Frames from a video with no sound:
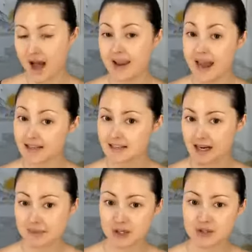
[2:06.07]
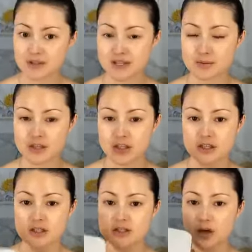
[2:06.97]
Next, I'm going to use this, which
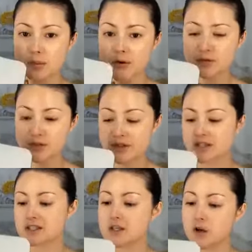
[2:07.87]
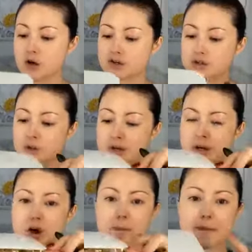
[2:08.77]
looks so beautiful. This is the Contouring
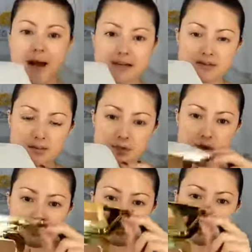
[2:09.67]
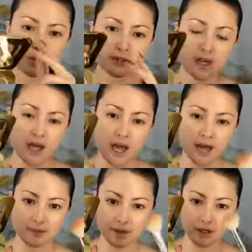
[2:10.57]
Compact from Tom Ford,
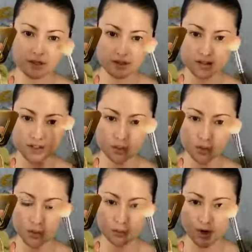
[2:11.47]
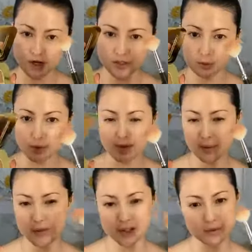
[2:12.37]
and I'm going to use this Dior brush with it,
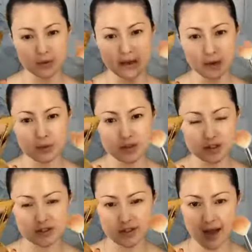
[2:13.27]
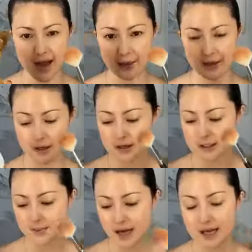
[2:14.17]
which is the one that I always use in that
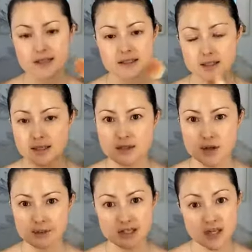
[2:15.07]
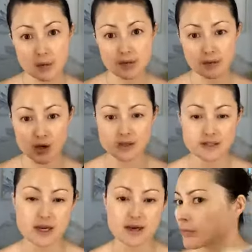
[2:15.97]
Hourglass palette. So I'm going to start with the bronzer.